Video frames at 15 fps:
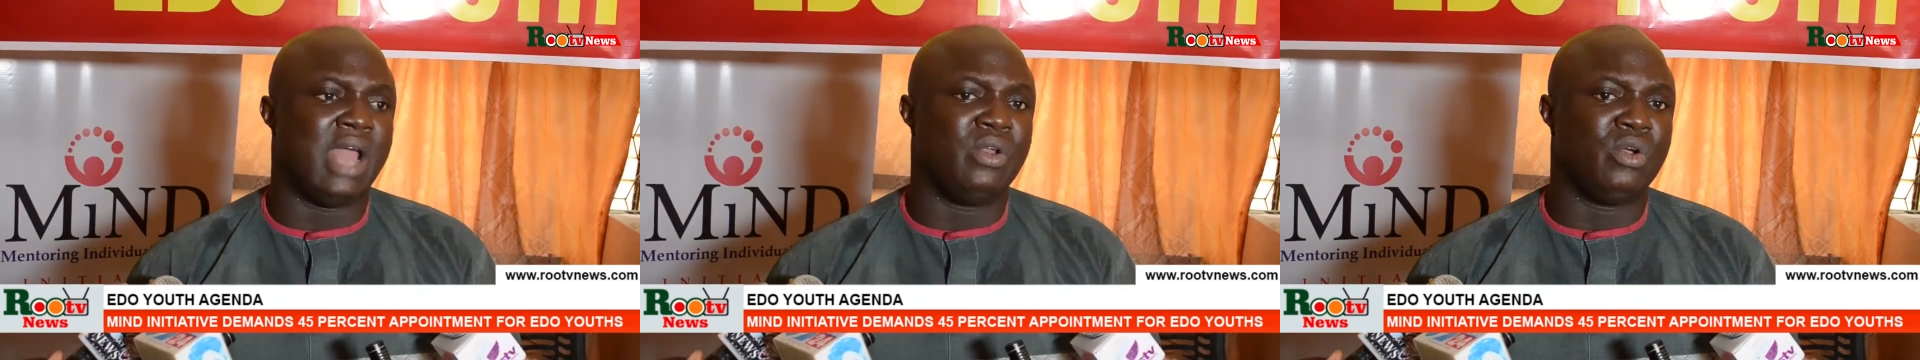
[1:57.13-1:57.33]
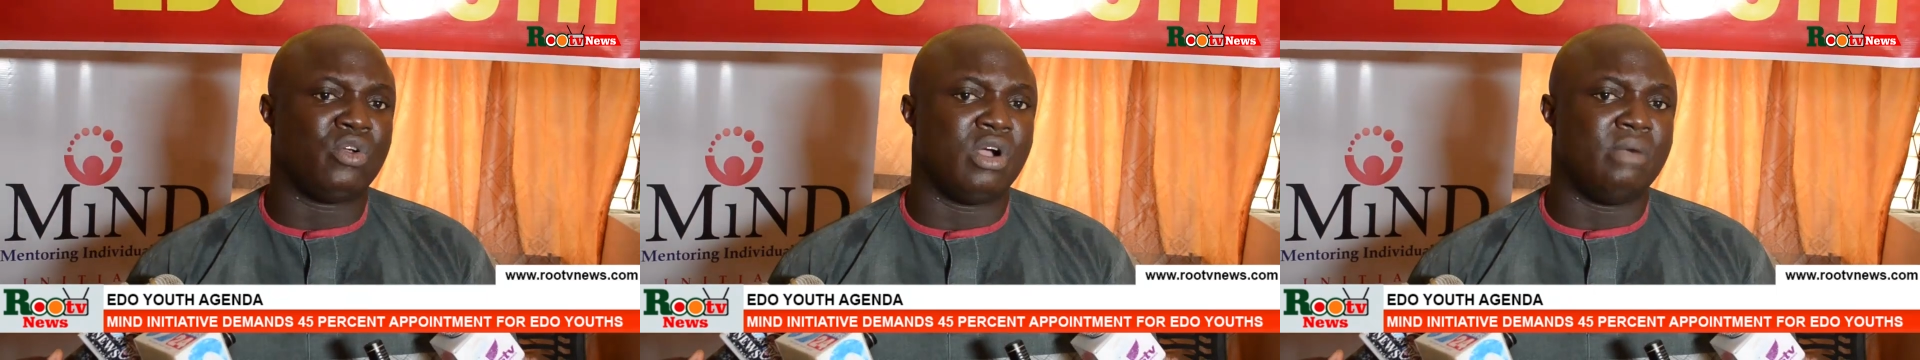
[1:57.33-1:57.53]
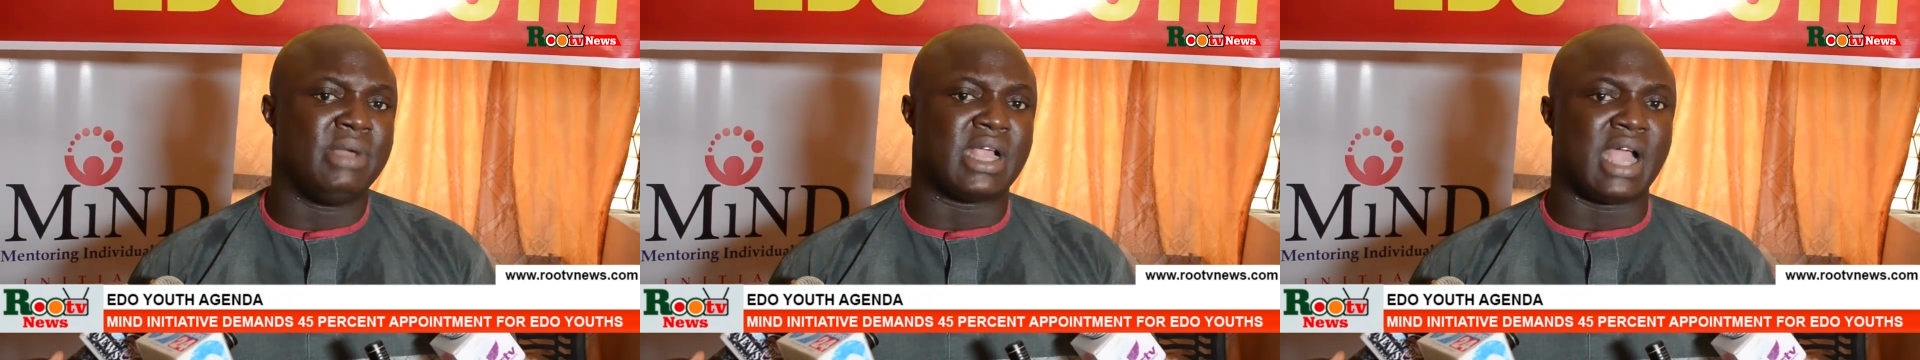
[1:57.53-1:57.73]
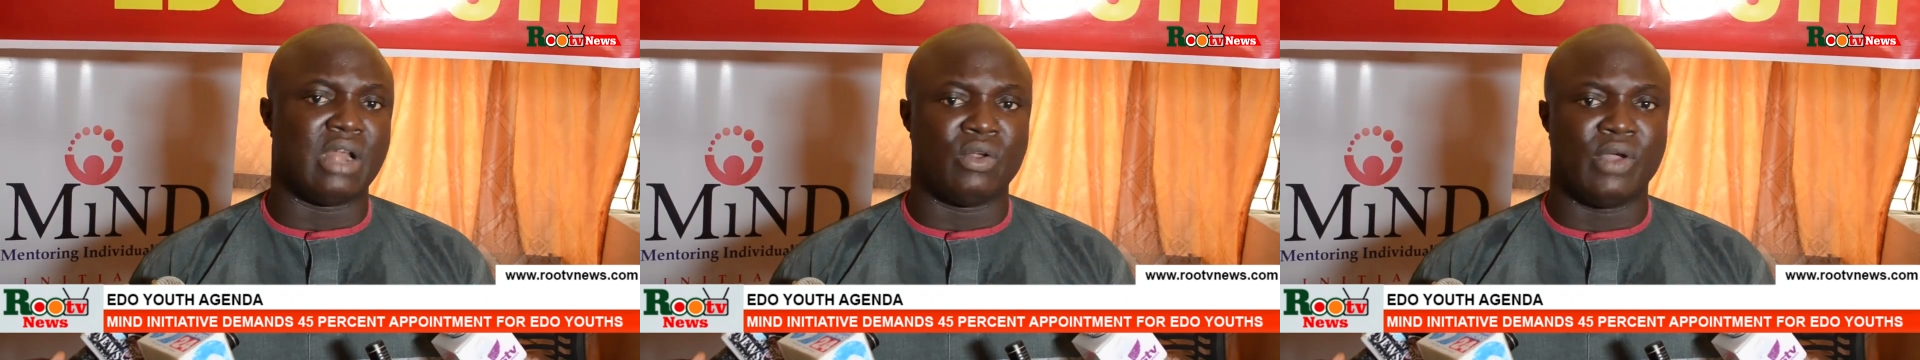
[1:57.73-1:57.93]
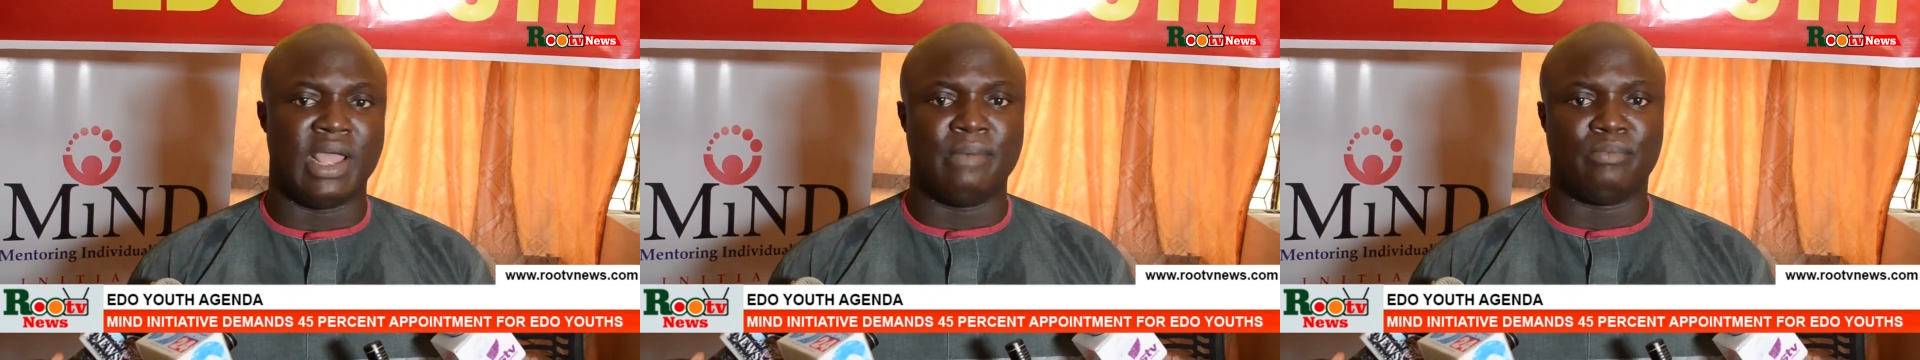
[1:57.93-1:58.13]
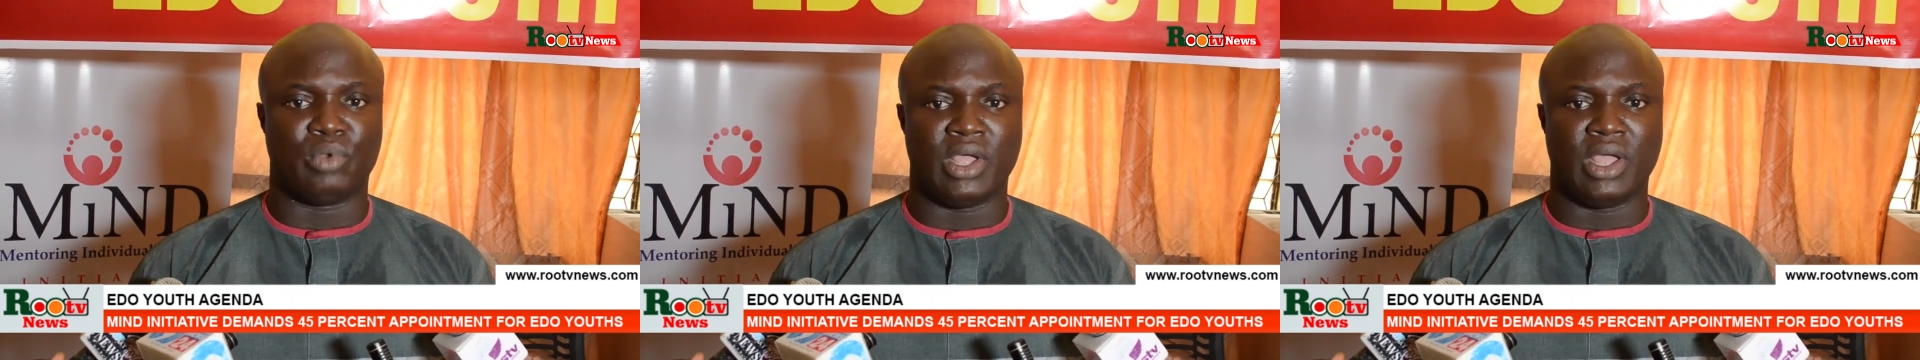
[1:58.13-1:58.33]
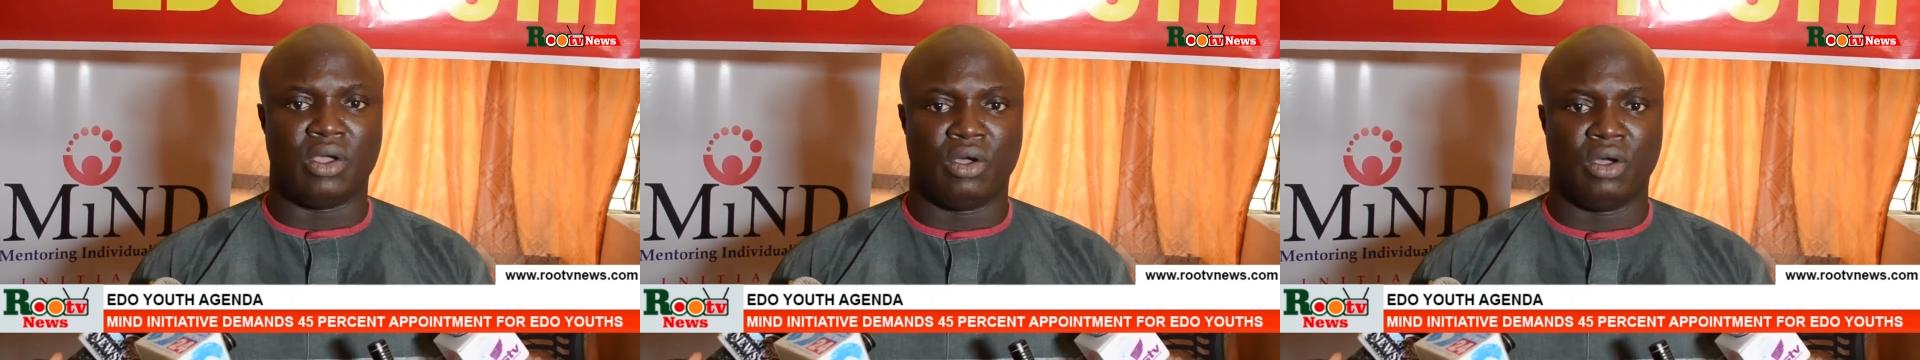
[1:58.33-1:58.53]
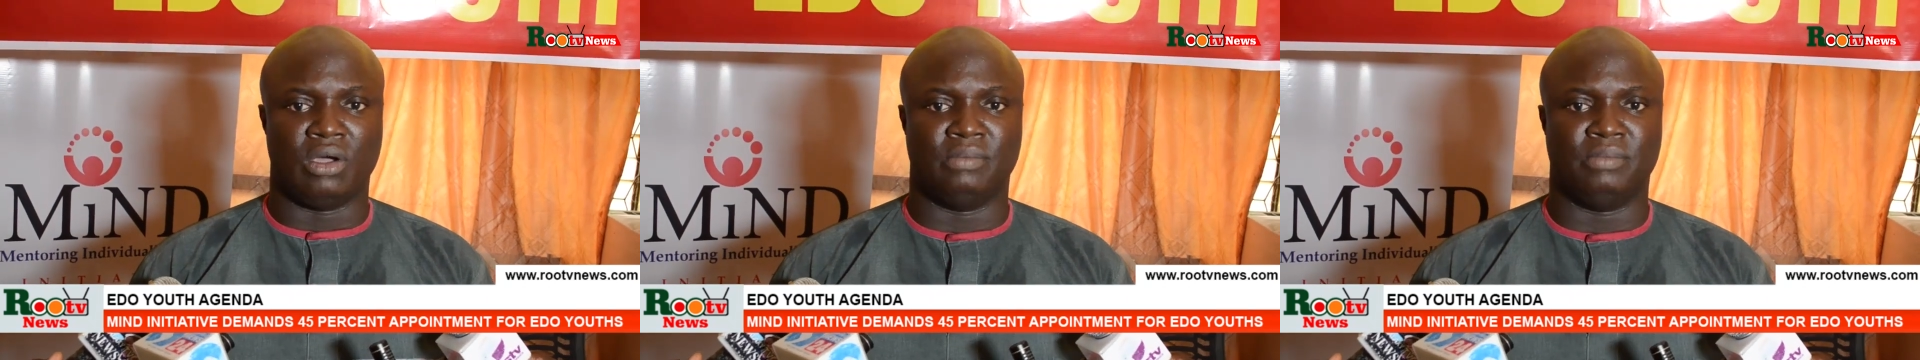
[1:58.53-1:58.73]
know government cannot employ all,